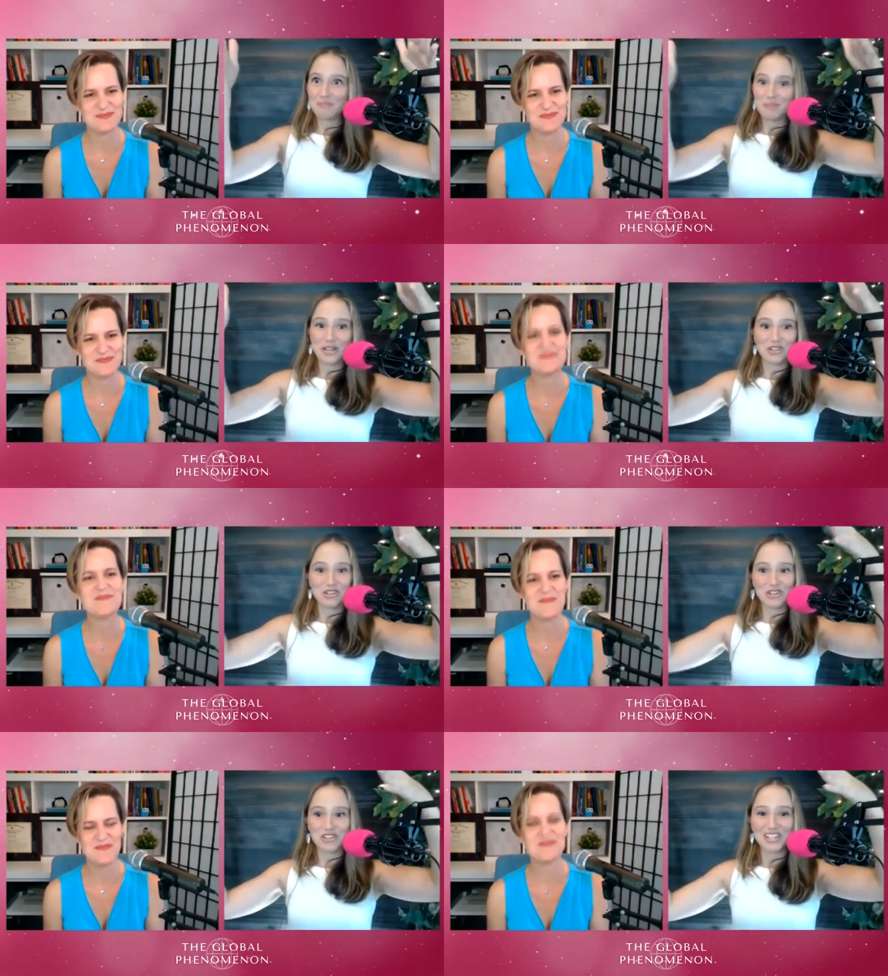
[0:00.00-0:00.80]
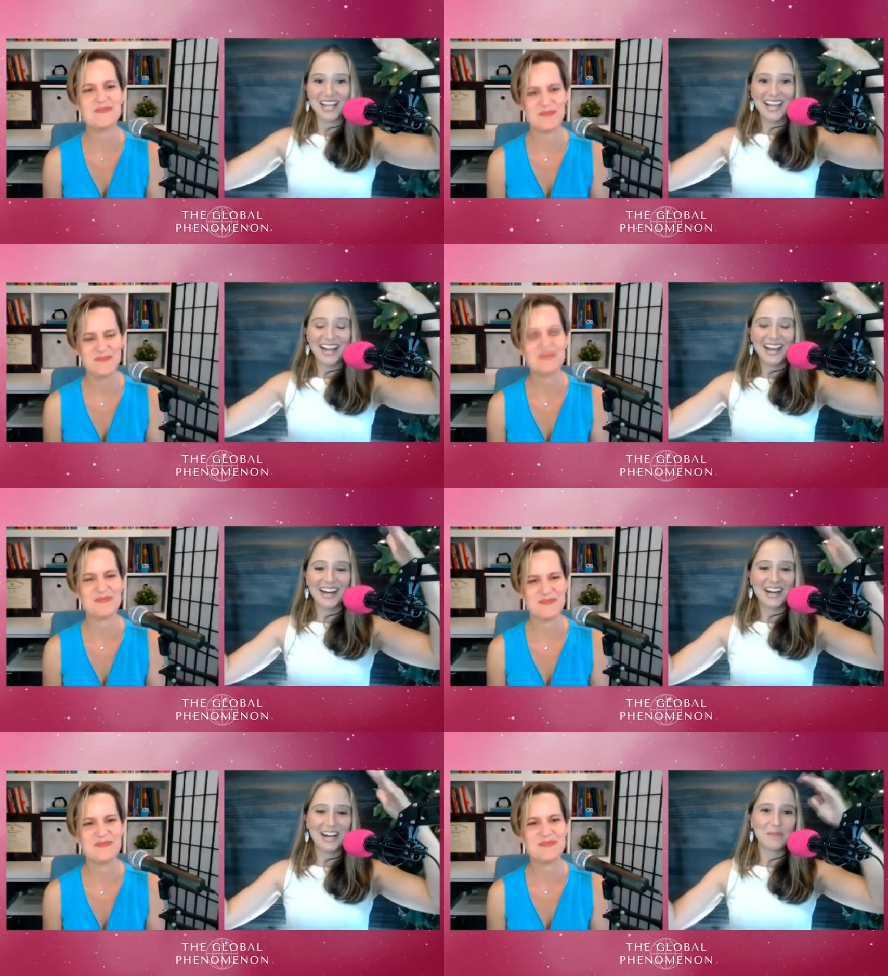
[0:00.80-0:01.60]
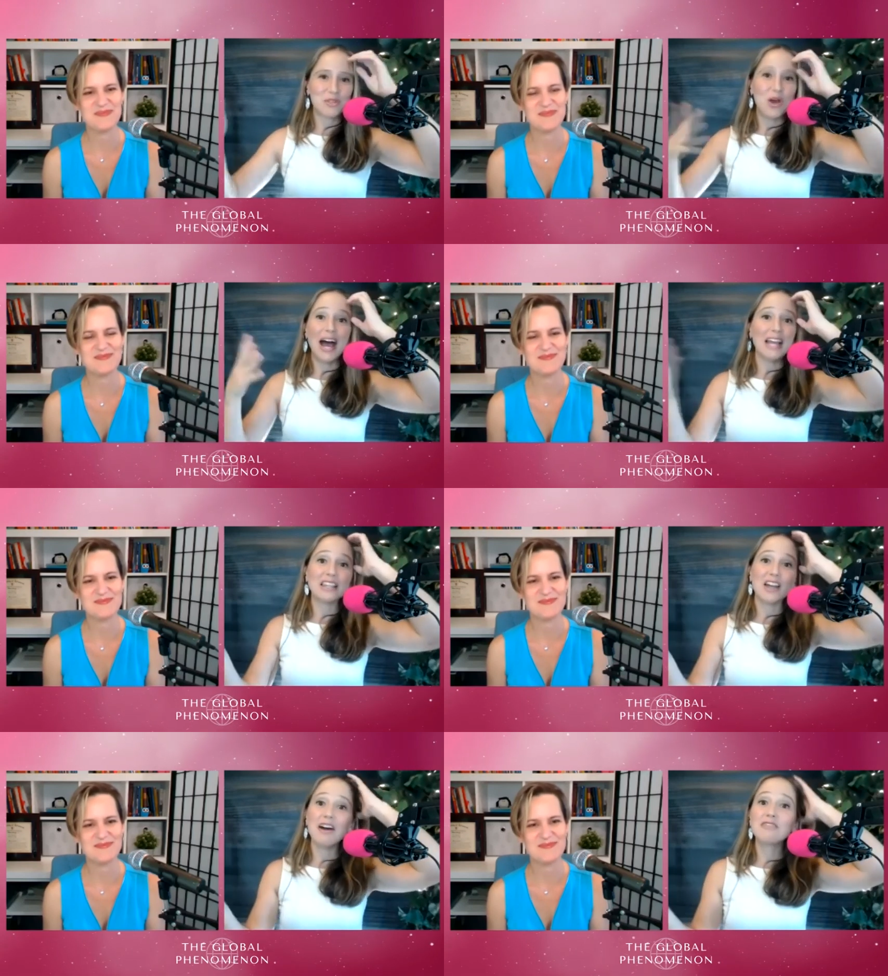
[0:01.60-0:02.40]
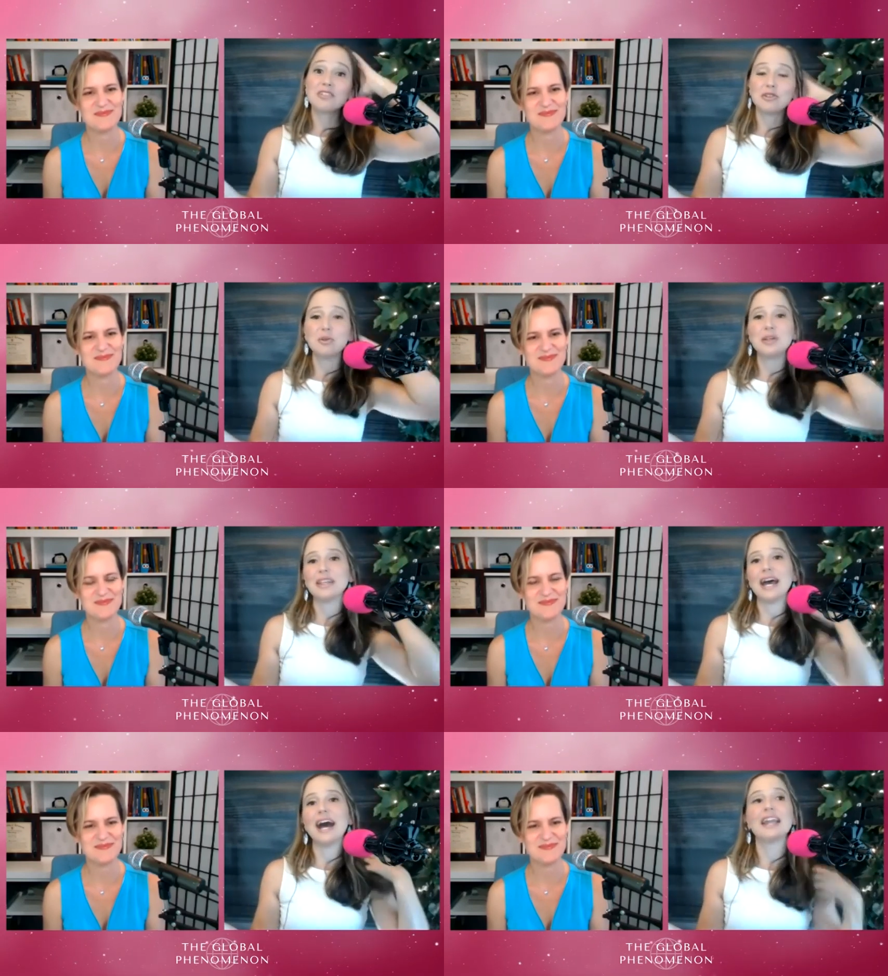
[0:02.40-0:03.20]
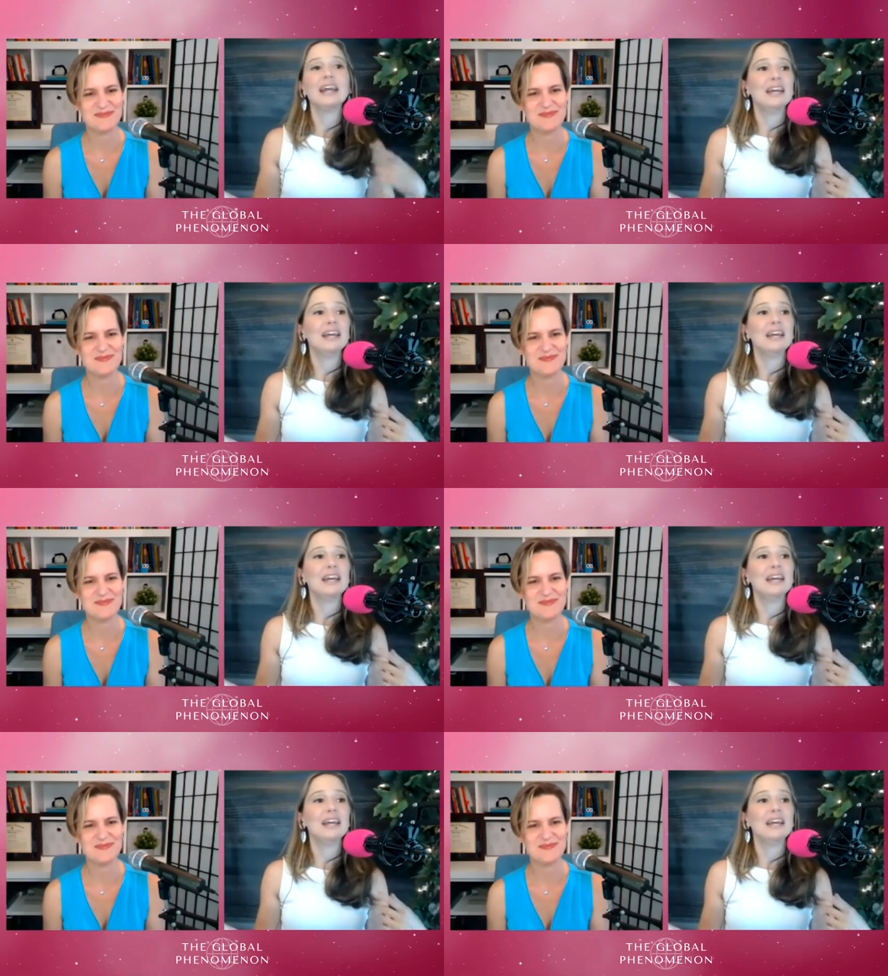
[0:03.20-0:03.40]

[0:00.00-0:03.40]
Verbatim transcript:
Speaker 1: pictures. So I loved doing that.